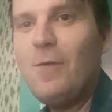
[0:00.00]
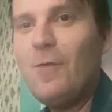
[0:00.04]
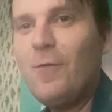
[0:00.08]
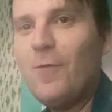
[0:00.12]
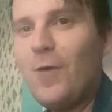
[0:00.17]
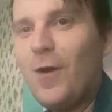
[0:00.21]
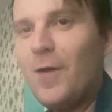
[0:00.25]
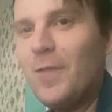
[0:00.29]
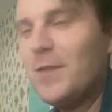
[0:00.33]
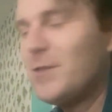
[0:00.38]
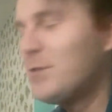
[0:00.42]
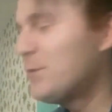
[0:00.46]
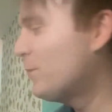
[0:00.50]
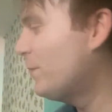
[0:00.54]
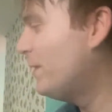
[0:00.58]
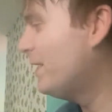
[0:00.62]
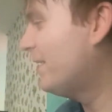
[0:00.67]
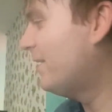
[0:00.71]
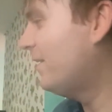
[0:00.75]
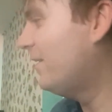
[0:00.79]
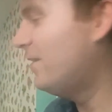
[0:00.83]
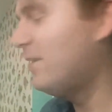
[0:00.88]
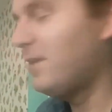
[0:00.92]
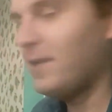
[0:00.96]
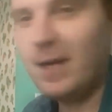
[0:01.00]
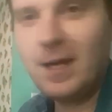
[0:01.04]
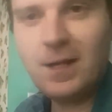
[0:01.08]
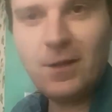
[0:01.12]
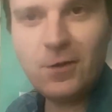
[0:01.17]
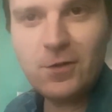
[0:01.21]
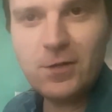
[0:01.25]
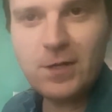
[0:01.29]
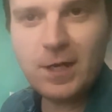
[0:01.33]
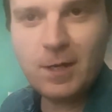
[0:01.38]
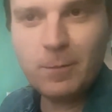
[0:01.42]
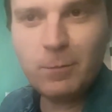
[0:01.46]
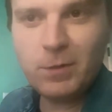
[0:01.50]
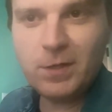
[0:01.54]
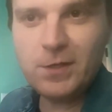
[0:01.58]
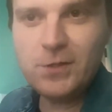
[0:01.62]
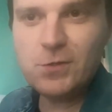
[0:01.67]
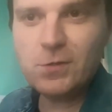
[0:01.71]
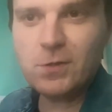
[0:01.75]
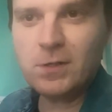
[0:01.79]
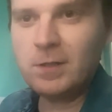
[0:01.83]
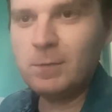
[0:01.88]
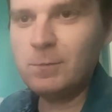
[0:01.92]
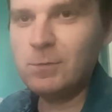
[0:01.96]
on this record, I learned how to play
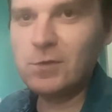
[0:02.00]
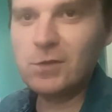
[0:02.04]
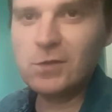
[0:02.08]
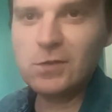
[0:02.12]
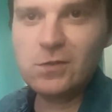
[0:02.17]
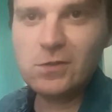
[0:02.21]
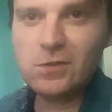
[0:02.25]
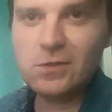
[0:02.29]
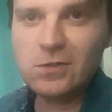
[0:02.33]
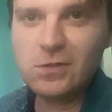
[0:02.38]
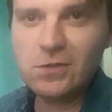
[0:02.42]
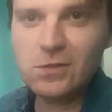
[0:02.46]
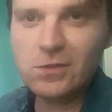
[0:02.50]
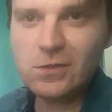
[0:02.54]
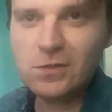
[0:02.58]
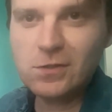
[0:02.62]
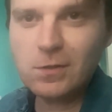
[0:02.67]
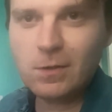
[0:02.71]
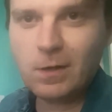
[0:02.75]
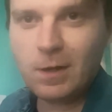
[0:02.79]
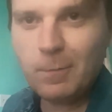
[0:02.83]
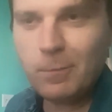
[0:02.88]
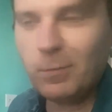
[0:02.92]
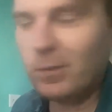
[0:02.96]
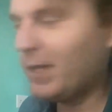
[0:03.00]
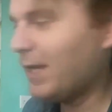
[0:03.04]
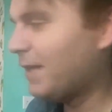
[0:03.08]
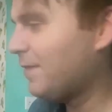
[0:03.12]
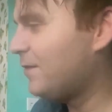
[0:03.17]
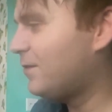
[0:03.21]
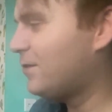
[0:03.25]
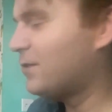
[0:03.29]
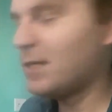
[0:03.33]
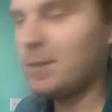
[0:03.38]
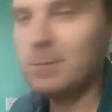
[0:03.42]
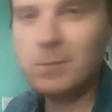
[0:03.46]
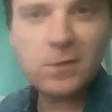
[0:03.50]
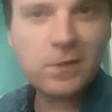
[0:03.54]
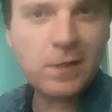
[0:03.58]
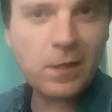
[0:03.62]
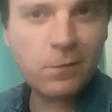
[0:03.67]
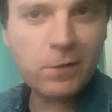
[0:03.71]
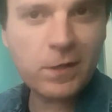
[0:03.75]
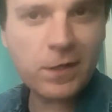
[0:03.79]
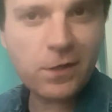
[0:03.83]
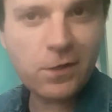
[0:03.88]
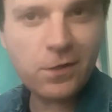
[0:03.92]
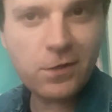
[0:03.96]
drums, so I'm playing the drums on that
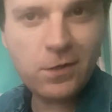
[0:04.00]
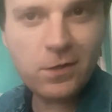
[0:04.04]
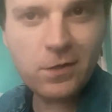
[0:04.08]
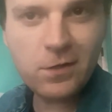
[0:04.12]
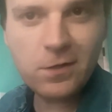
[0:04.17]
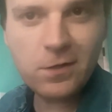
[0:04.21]
record.